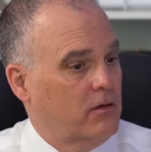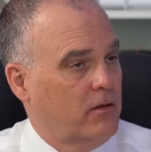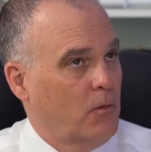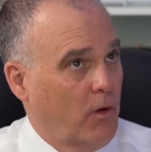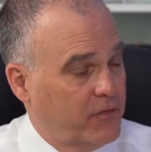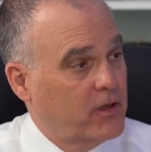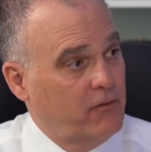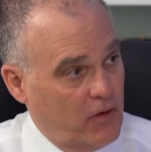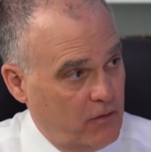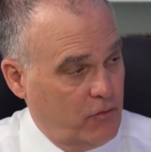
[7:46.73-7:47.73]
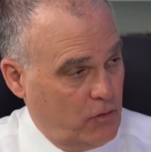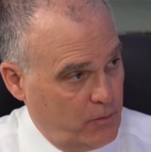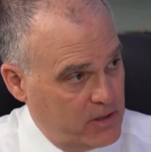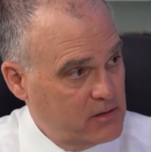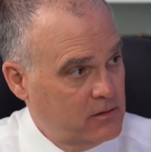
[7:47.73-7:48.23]
They want the conveyor for a
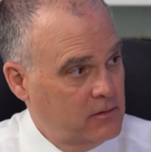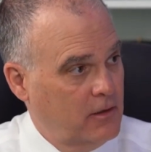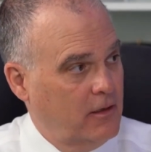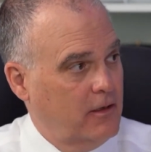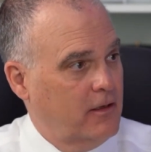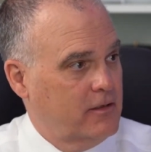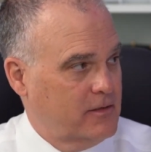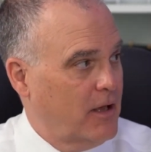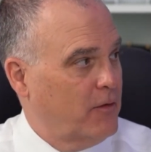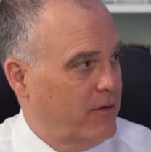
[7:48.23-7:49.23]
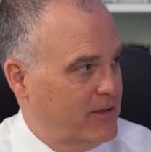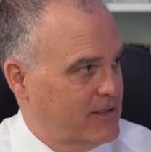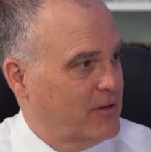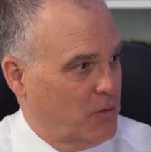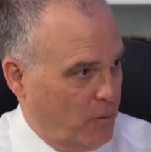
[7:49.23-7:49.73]
reason. Is
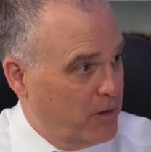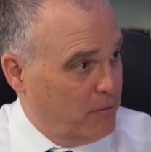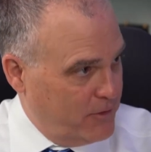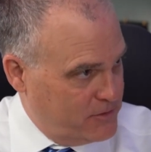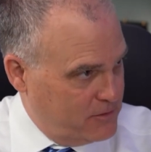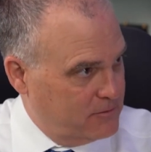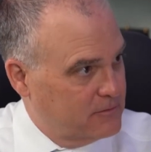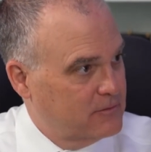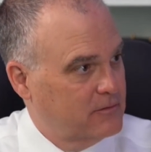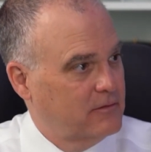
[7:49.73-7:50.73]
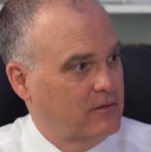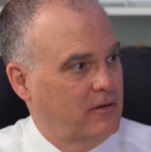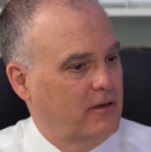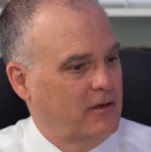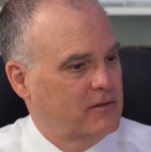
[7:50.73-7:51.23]
that the right reason? Mm-hmm.
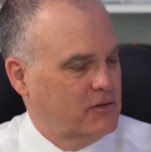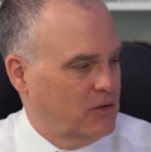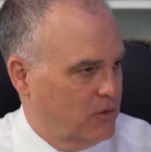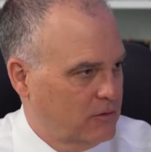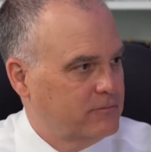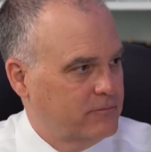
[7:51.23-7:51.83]
So.